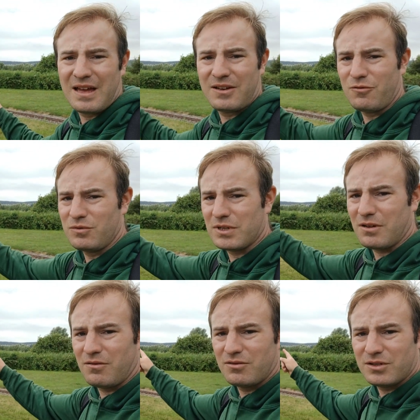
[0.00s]
And
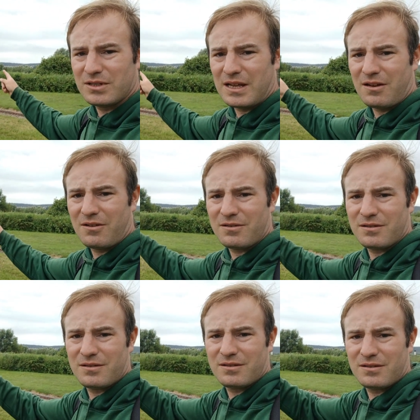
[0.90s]
also, just there, look,
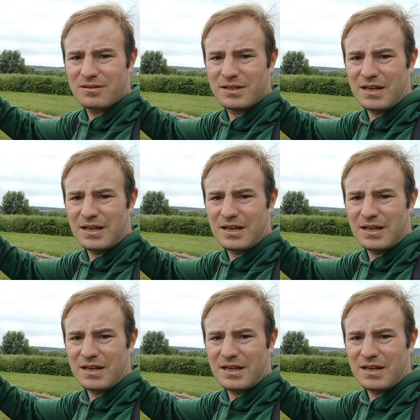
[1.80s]
see